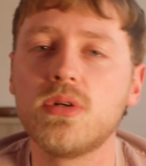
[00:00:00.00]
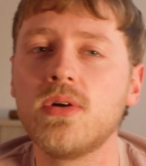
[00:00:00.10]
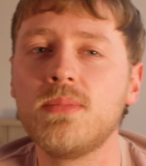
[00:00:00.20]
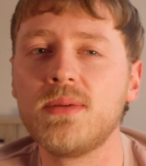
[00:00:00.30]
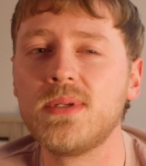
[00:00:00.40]

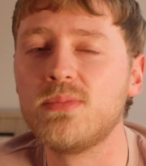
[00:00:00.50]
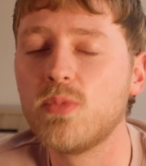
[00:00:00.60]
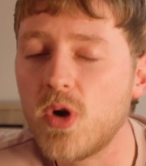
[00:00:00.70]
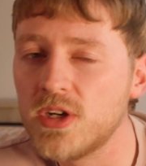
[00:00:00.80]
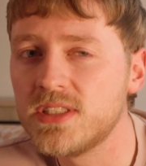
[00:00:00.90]
or maybe
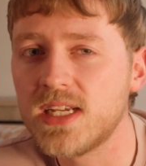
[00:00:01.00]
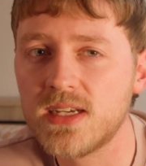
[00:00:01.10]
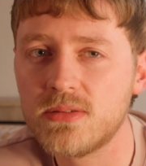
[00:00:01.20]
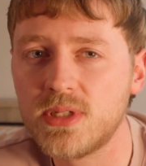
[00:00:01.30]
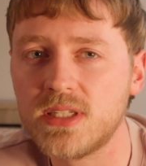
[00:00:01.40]
1 day
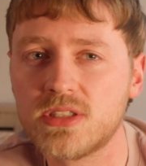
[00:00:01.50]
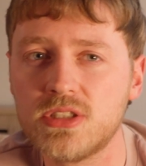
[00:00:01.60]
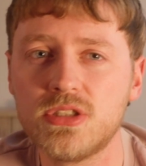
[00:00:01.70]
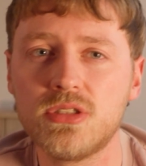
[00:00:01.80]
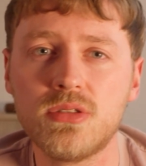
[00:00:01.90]
a week to
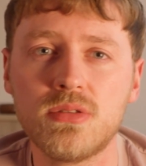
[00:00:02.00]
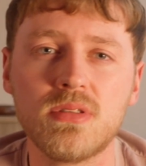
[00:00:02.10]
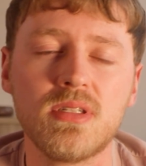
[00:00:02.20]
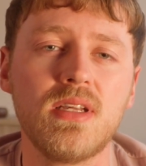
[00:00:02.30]
shoot.